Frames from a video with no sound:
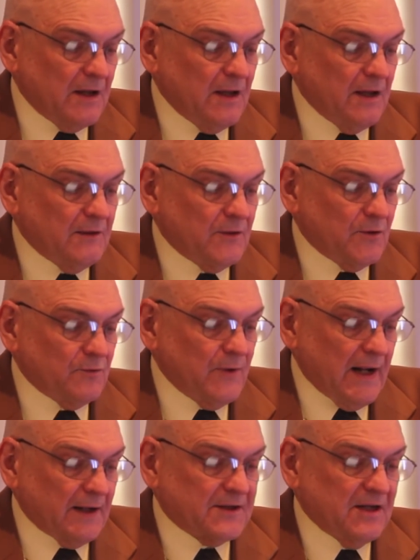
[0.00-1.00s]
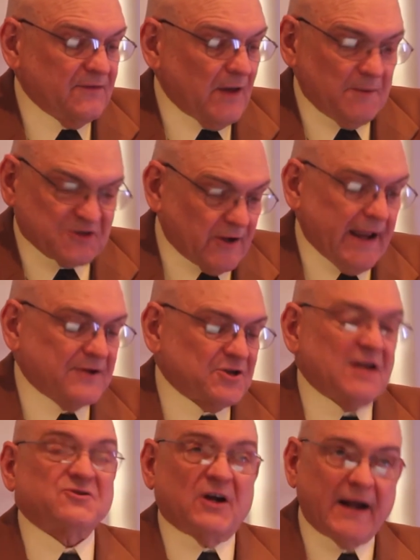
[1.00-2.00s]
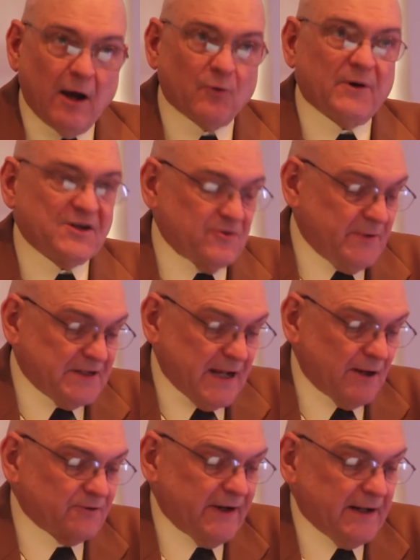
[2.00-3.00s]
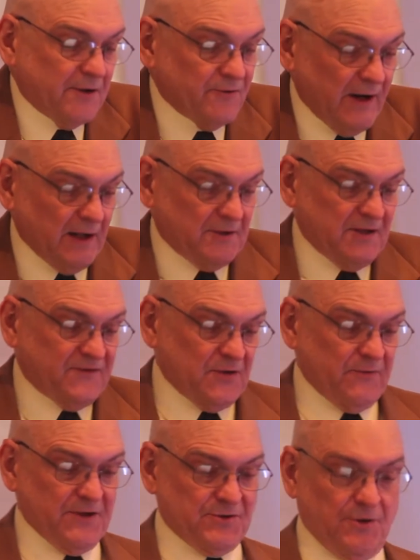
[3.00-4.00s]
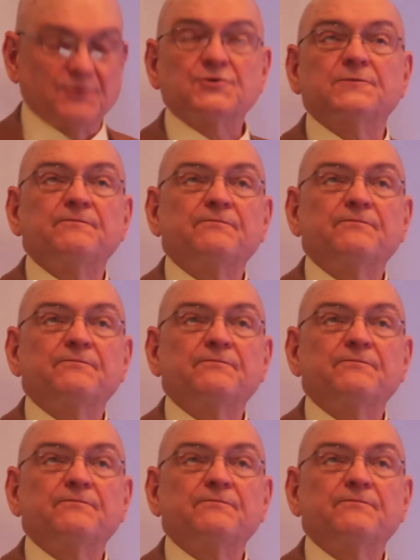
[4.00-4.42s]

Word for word: uh, relative, I'm sorry, education and outreach have been downgraded relative to research.